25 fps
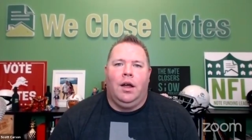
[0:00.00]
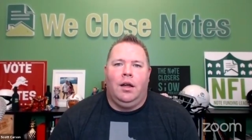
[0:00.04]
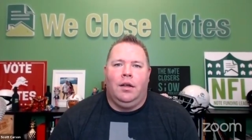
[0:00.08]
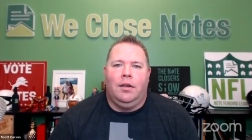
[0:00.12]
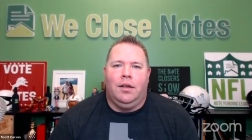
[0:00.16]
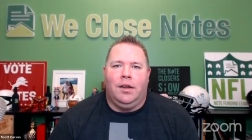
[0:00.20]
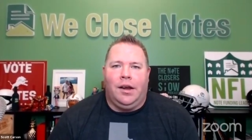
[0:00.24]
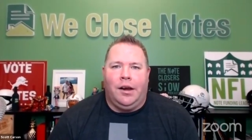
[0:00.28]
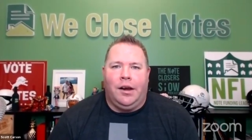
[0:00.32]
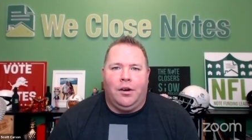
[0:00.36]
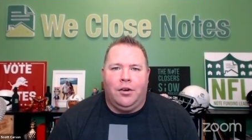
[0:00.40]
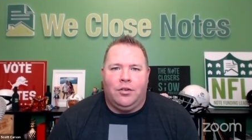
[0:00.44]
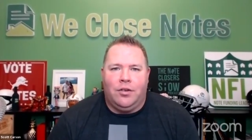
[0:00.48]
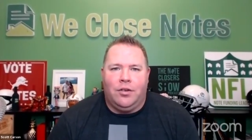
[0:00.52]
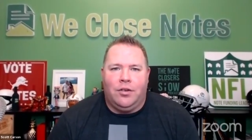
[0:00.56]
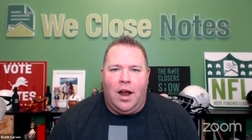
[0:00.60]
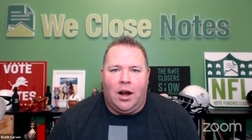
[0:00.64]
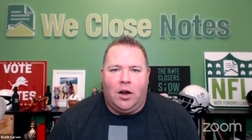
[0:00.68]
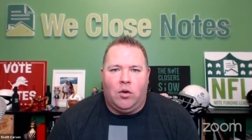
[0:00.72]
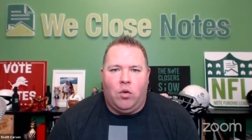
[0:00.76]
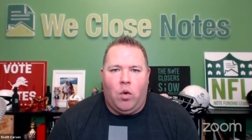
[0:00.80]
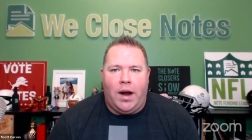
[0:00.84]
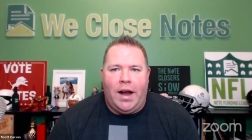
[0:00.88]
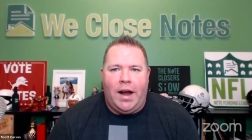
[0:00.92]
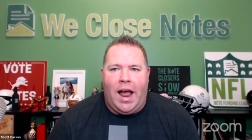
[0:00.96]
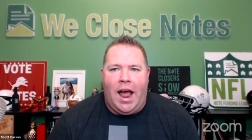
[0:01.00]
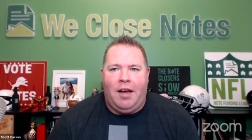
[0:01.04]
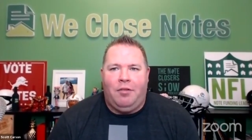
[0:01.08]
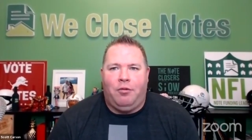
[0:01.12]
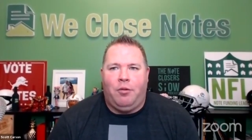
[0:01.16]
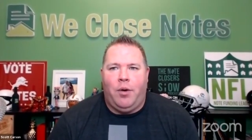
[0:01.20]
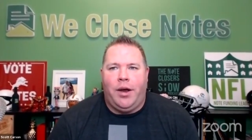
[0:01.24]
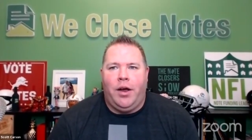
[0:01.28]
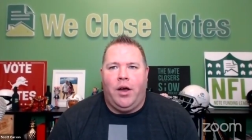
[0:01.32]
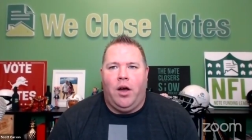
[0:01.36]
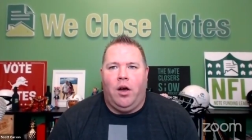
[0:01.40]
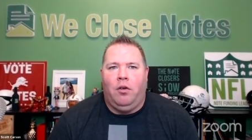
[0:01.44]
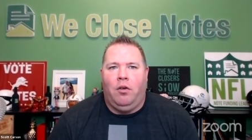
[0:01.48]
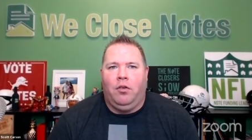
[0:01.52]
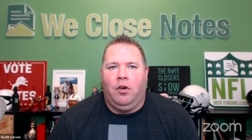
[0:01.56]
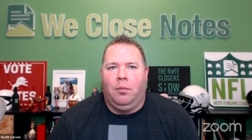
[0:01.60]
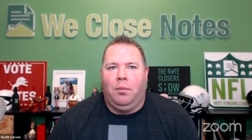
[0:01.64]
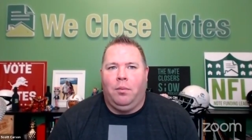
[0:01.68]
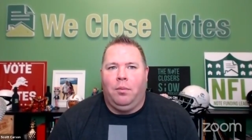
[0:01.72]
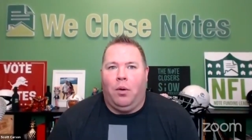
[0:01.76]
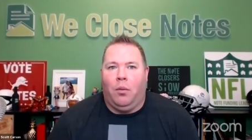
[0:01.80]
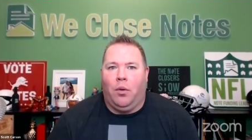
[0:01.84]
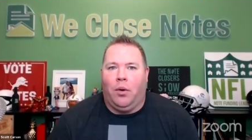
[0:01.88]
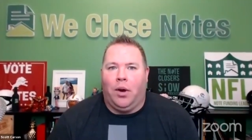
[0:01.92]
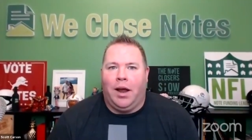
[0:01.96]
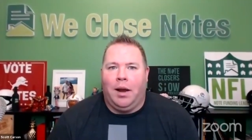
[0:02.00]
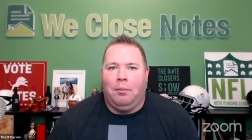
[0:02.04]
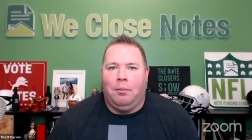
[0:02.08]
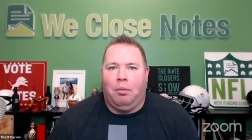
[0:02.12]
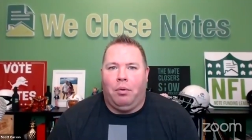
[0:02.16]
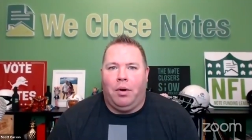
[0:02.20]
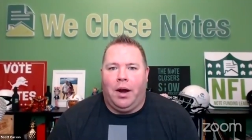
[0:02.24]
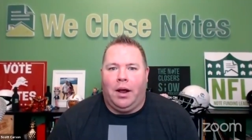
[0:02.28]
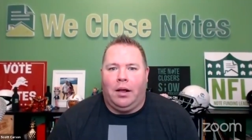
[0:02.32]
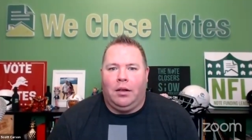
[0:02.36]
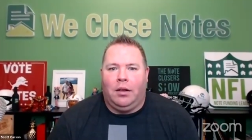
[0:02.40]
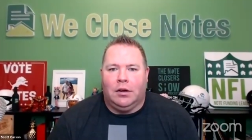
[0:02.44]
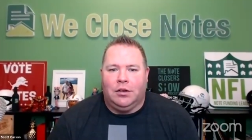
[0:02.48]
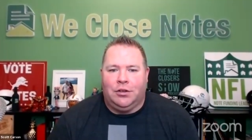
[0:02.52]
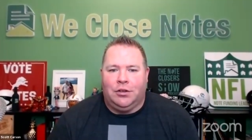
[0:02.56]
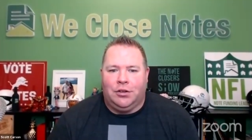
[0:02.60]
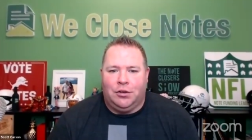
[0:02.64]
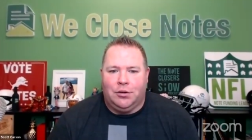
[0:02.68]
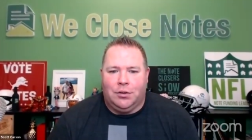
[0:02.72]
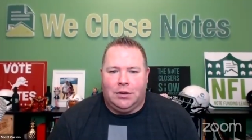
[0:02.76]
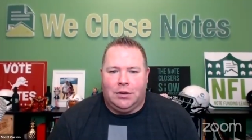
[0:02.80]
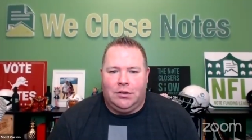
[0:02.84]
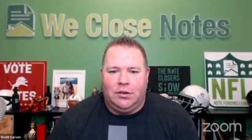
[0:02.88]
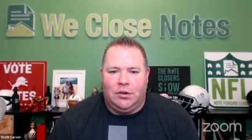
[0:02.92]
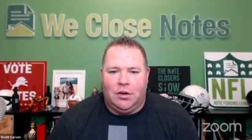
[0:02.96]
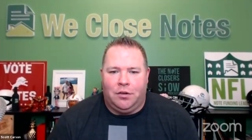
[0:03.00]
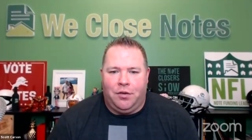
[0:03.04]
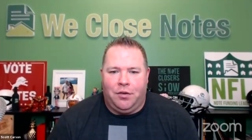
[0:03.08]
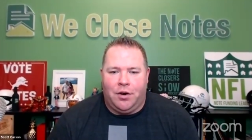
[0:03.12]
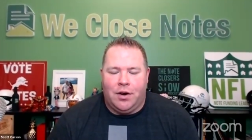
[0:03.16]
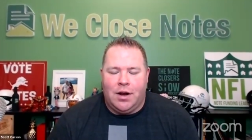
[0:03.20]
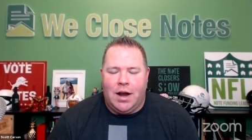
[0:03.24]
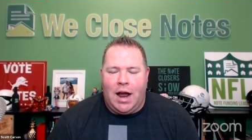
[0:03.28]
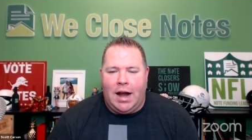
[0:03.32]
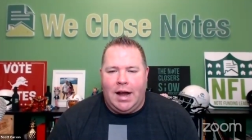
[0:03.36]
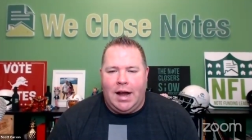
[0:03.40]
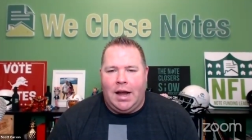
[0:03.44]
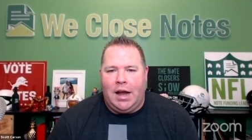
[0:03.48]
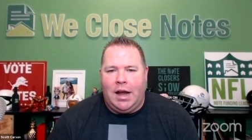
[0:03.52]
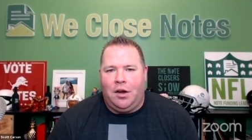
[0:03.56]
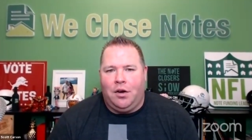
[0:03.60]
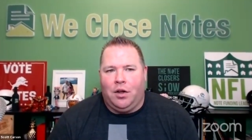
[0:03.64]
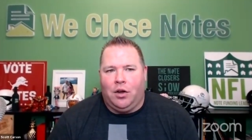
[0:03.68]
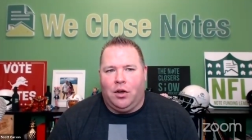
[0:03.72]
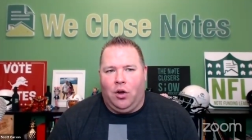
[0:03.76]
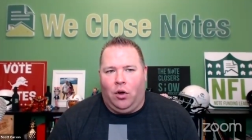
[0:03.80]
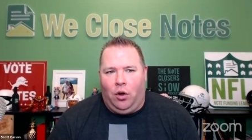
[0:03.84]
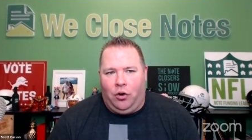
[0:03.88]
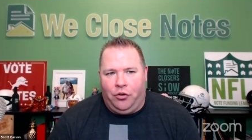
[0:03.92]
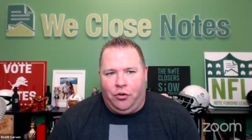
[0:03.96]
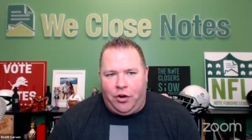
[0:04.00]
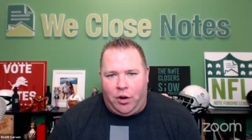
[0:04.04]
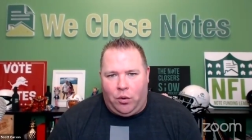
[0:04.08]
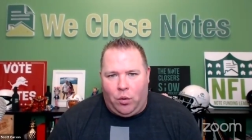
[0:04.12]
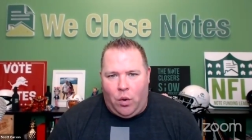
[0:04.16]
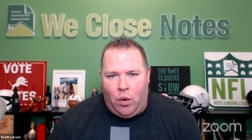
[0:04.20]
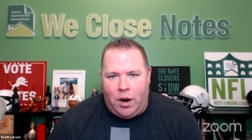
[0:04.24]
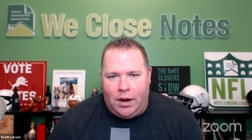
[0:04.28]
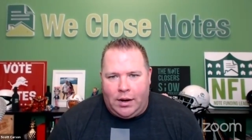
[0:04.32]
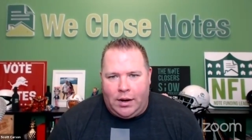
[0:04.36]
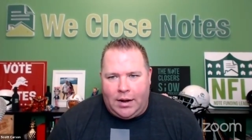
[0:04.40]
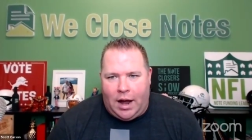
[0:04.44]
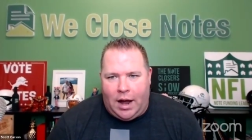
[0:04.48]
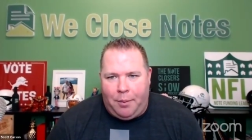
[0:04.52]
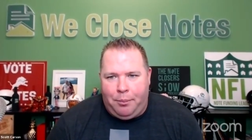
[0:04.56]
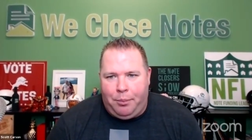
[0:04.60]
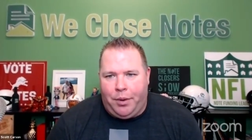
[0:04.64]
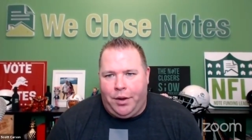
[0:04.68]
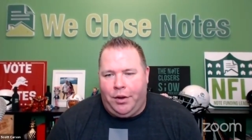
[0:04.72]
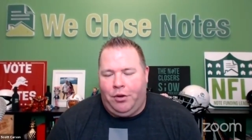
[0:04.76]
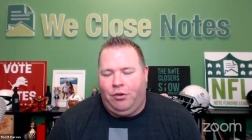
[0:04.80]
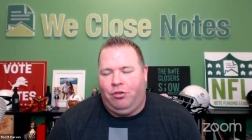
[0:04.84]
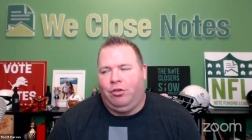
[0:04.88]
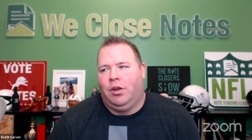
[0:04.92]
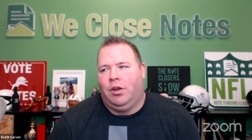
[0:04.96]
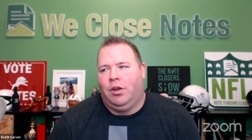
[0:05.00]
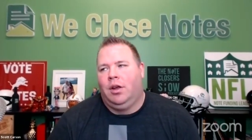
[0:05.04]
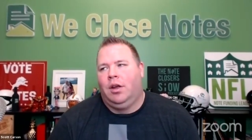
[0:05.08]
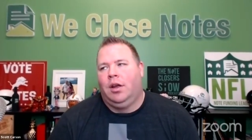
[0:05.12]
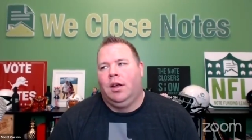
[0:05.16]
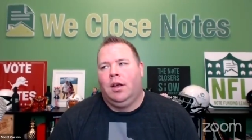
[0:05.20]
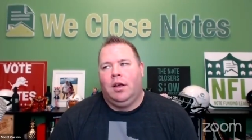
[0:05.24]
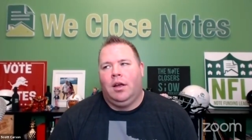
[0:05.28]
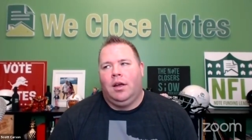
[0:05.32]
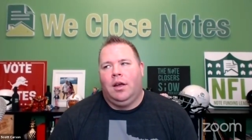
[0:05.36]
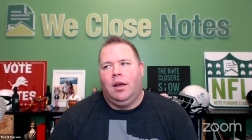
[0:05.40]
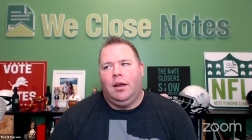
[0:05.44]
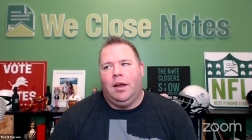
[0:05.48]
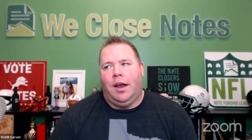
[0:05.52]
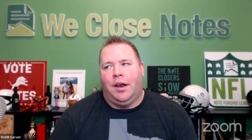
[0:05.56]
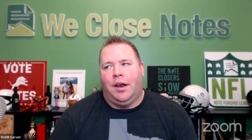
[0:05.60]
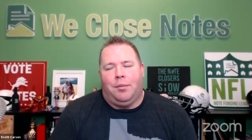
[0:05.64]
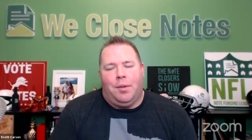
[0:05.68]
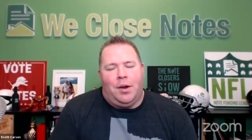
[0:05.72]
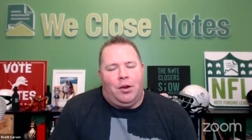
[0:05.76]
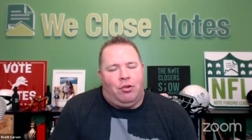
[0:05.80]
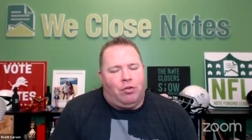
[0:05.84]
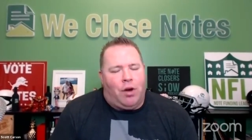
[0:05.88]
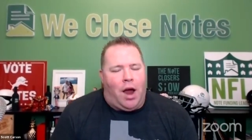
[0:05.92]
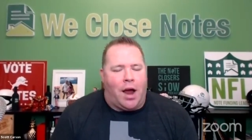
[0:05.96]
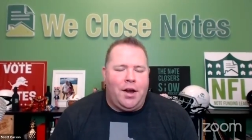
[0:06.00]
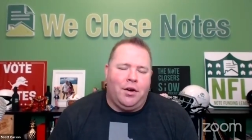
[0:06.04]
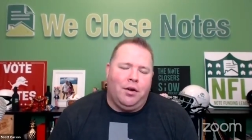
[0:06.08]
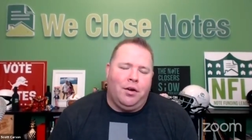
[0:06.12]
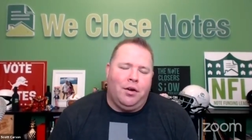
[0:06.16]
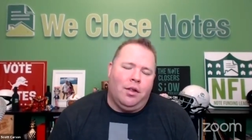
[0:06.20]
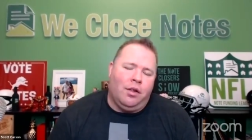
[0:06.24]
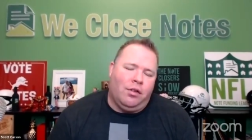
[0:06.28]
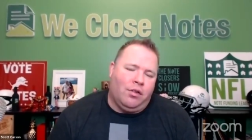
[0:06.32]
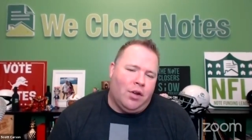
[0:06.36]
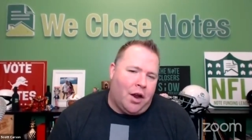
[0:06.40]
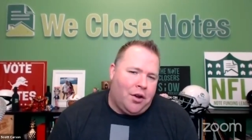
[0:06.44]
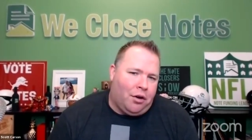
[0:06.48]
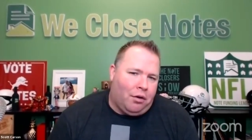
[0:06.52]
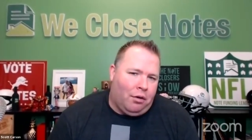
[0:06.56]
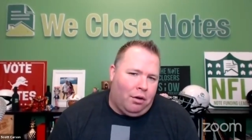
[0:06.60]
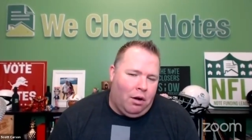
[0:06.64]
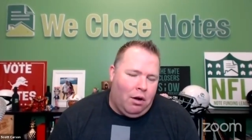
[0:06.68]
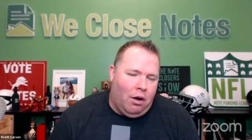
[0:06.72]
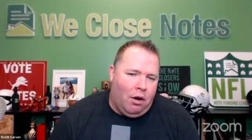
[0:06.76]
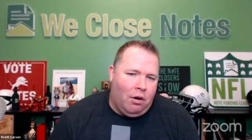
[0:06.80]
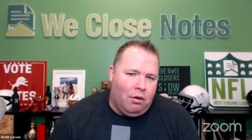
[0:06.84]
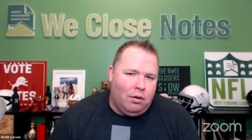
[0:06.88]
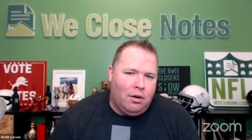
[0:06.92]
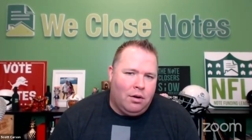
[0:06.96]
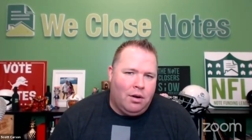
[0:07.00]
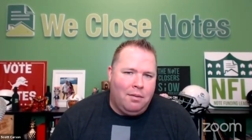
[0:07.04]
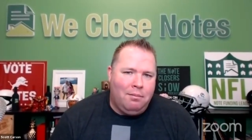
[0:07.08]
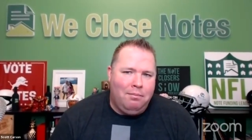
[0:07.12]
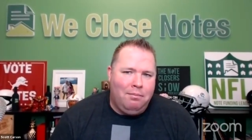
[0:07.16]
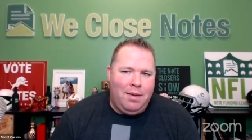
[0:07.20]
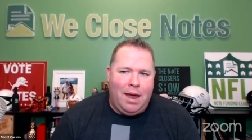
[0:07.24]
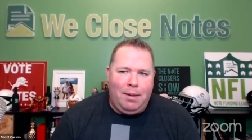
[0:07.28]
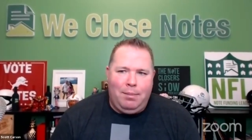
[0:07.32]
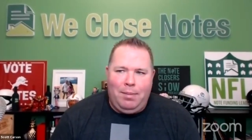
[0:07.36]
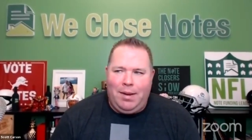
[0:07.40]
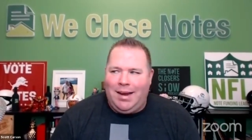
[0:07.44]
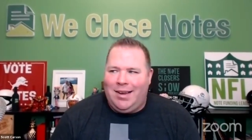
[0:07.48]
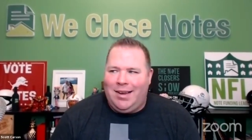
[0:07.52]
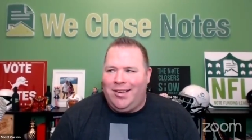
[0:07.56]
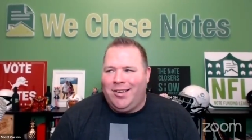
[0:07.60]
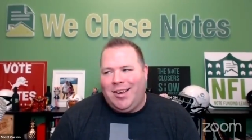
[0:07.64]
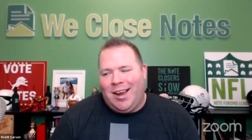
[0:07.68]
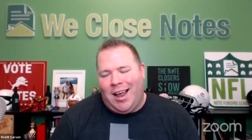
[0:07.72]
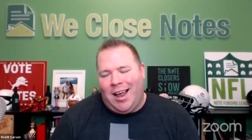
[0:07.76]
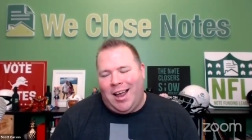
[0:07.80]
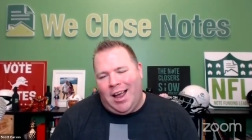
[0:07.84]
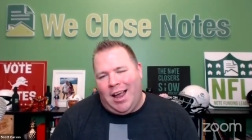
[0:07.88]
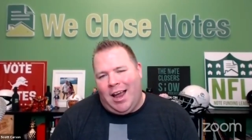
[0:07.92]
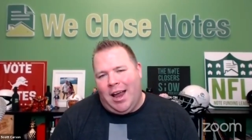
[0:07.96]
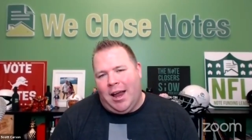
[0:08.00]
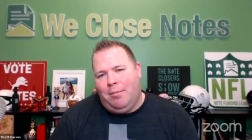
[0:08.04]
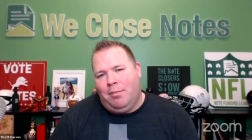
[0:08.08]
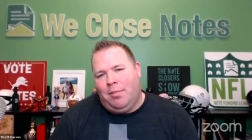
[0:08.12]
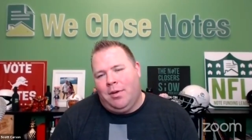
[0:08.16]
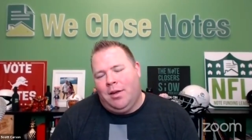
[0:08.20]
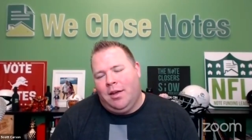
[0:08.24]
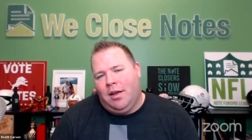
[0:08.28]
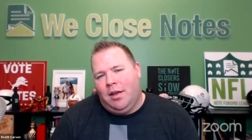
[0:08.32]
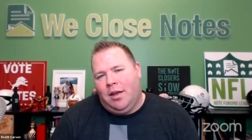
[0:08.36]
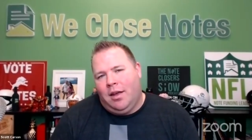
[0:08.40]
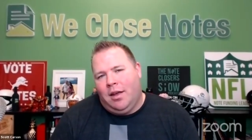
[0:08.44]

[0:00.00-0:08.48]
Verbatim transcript: The year's not quite halfway over, but we're getting pretty close to it. So if you're not hitting the goals that you want to accomplish, and you've been trying to do this on your own, maybe it's time